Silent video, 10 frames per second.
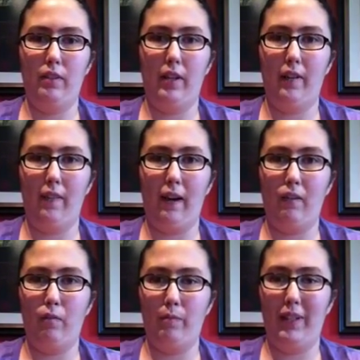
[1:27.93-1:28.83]
tell
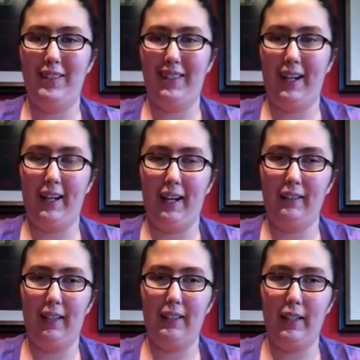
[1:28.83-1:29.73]
that because they kind of
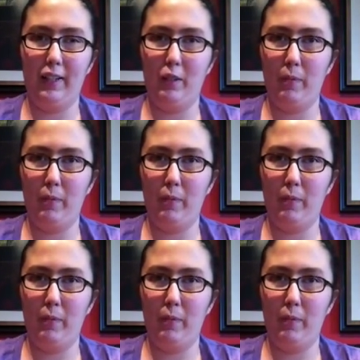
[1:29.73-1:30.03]
have like tension